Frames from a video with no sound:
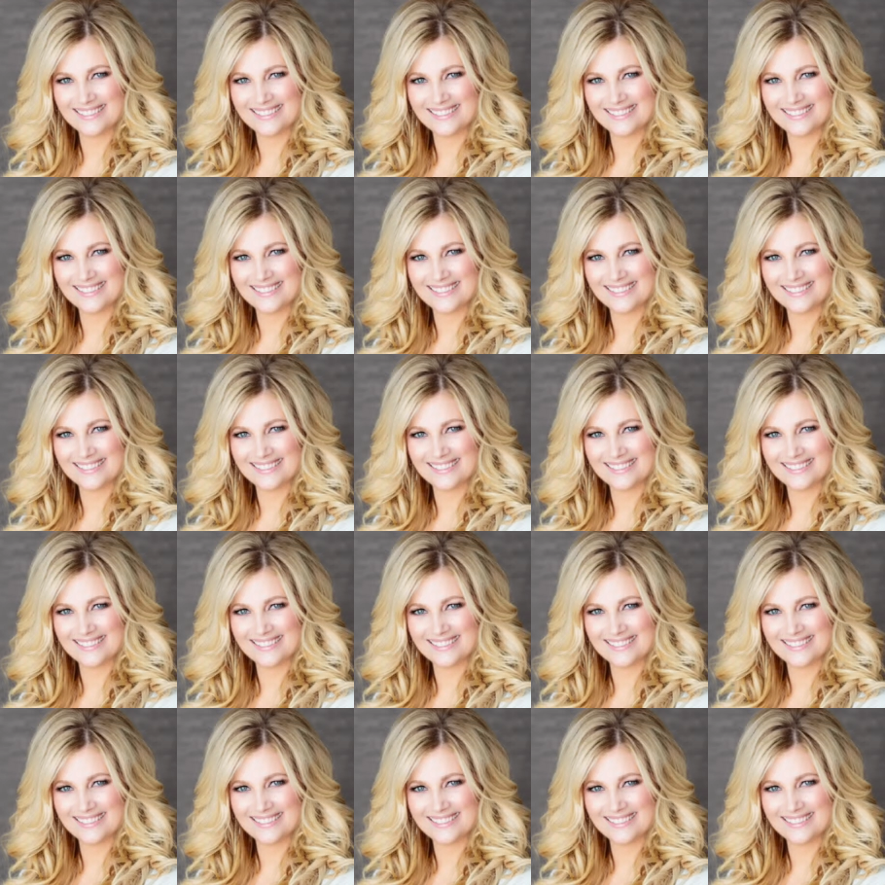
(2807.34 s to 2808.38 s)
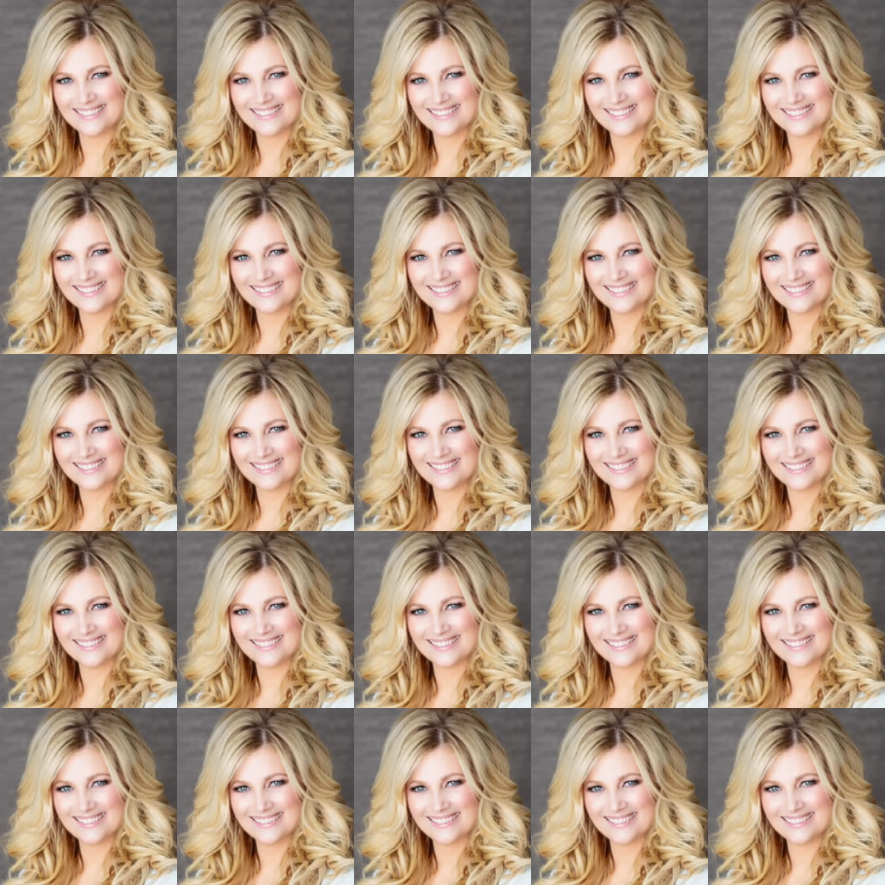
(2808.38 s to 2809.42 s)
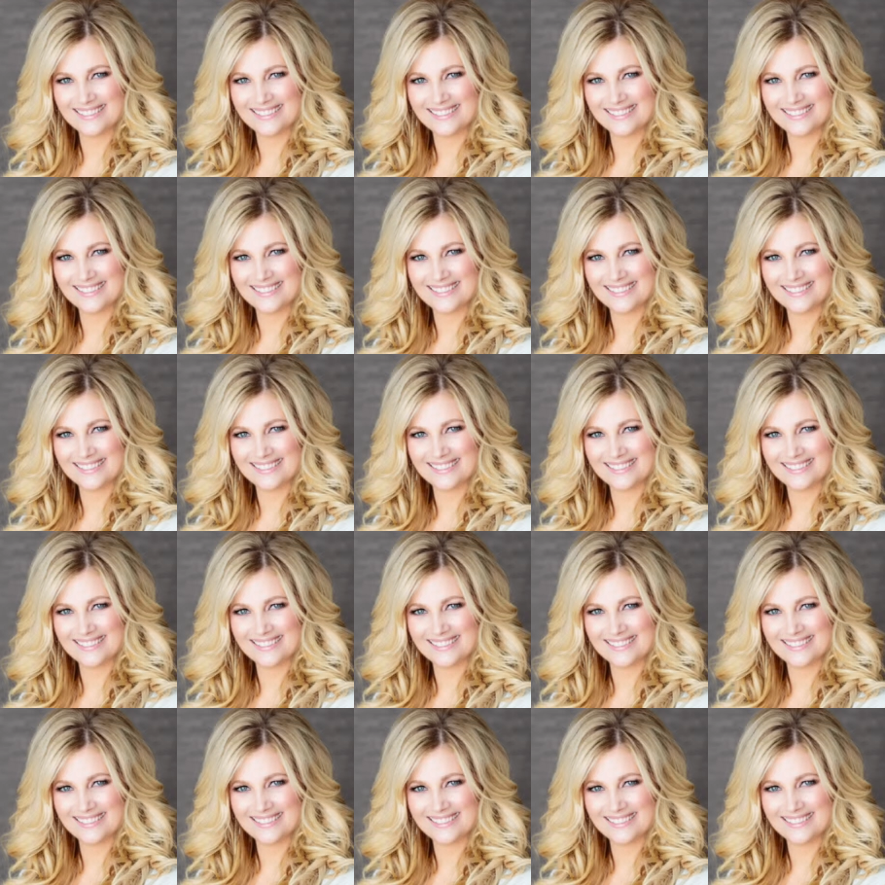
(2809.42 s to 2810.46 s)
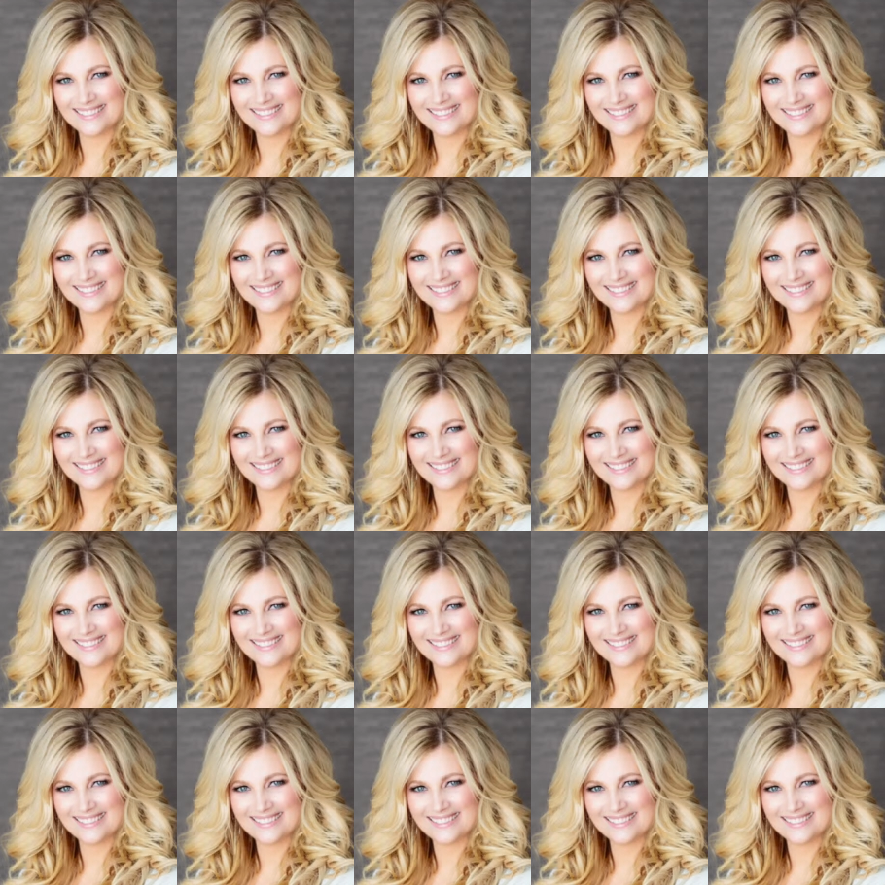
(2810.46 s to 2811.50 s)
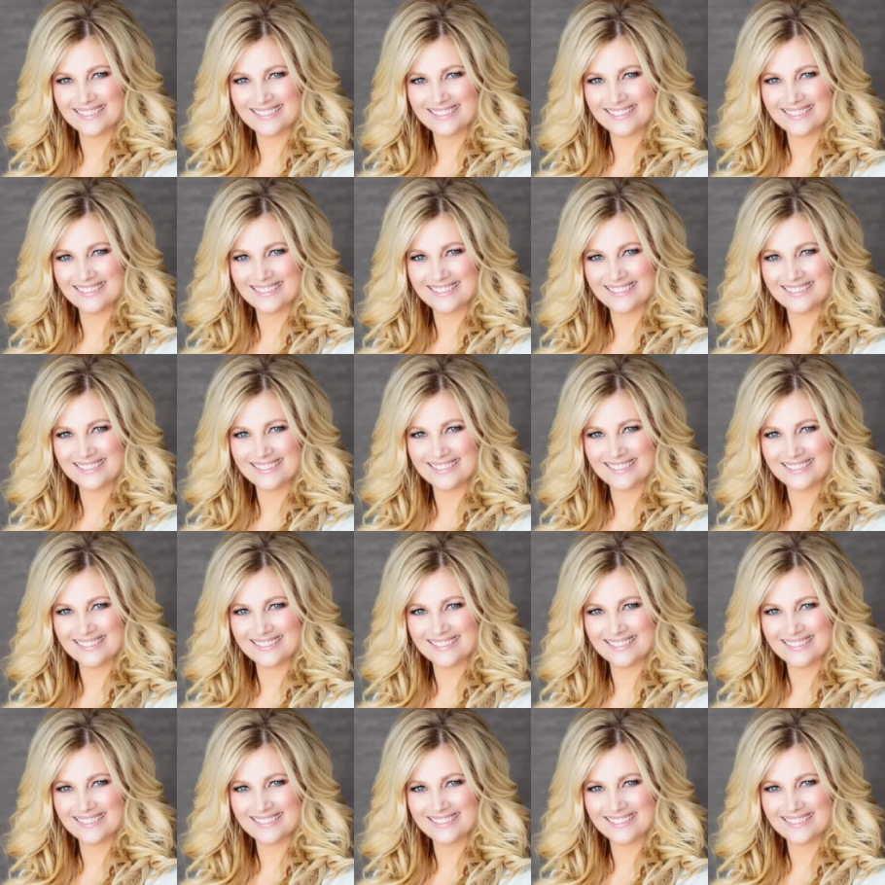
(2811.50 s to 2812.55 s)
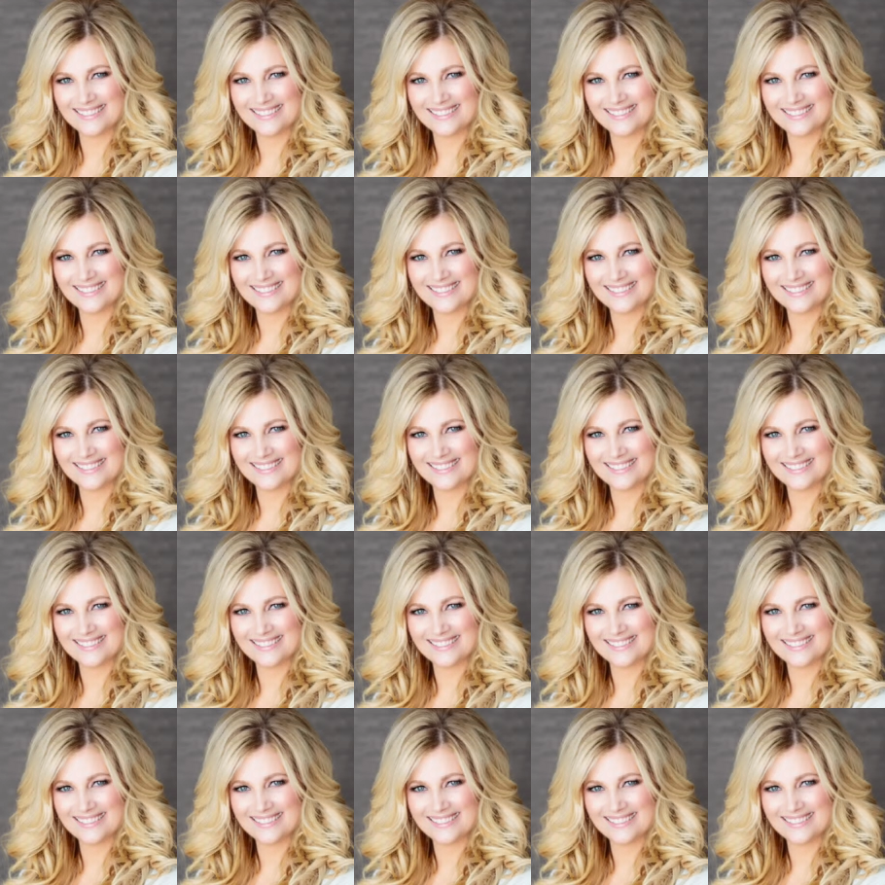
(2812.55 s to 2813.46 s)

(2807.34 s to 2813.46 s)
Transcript: [no speech]